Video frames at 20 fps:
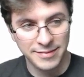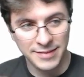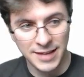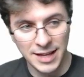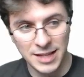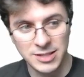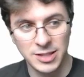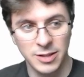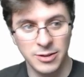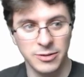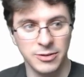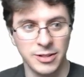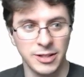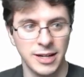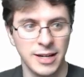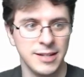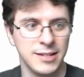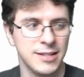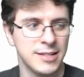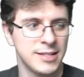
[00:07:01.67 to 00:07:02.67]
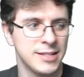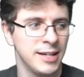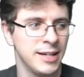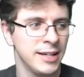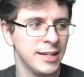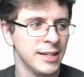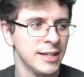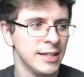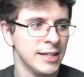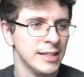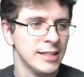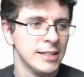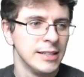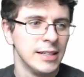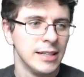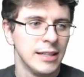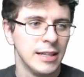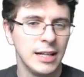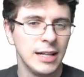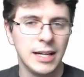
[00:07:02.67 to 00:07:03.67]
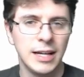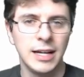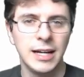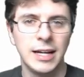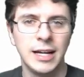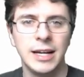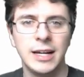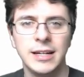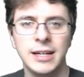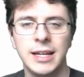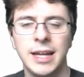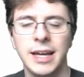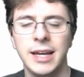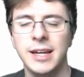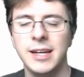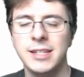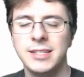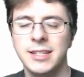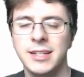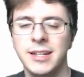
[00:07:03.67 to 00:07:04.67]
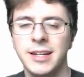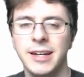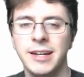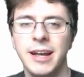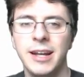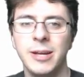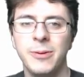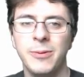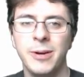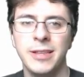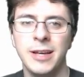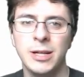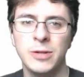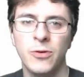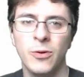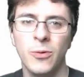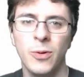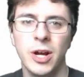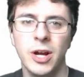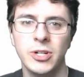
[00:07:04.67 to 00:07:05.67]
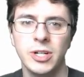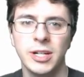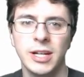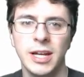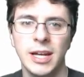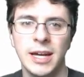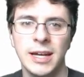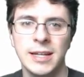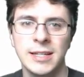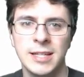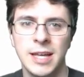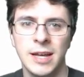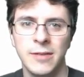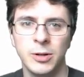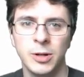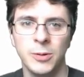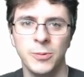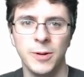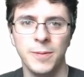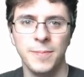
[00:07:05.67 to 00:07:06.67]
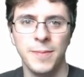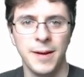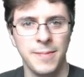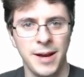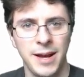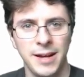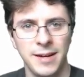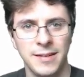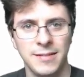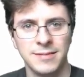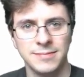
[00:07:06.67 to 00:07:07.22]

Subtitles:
That's the other thing I need to say. A lot of chaos today. Anyway, thanks for watching, guys. Have a good one. Bye-bye.